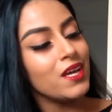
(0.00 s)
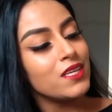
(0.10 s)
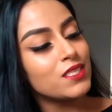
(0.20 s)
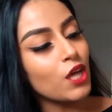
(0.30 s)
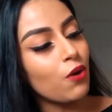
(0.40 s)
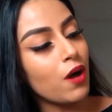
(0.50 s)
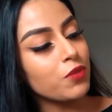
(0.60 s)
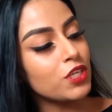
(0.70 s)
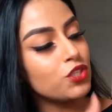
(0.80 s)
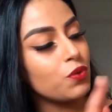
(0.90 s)
So I'm
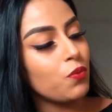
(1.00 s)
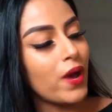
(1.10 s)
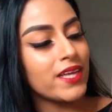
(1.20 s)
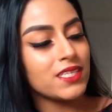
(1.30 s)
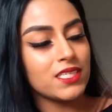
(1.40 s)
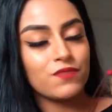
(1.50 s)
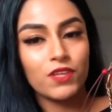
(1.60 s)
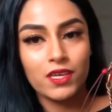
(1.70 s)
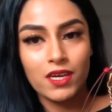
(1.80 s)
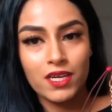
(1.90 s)
gonna do a wear test for
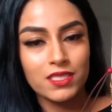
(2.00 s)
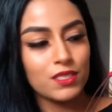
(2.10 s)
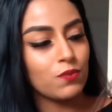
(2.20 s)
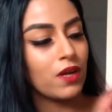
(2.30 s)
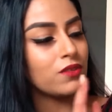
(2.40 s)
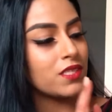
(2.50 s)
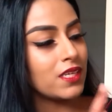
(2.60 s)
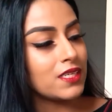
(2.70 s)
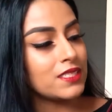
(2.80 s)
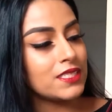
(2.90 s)
you guys as well so
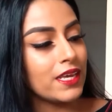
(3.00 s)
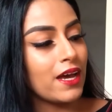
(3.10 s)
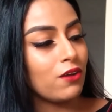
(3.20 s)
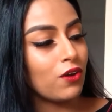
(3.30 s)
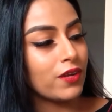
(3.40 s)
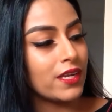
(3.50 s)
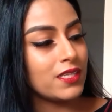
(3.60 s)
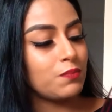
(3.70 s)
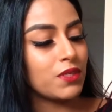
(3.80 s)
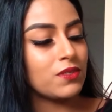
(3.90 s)
you can see how long it
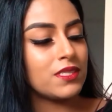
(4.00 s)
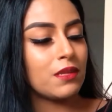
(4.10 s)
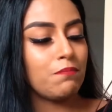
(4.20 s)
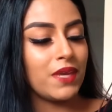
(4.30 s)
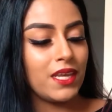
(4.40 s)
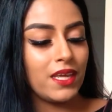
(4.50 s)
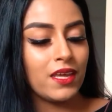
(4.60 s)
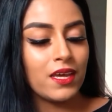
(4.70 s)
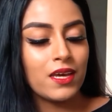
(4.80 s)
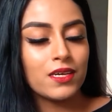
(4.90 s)
is, because the mini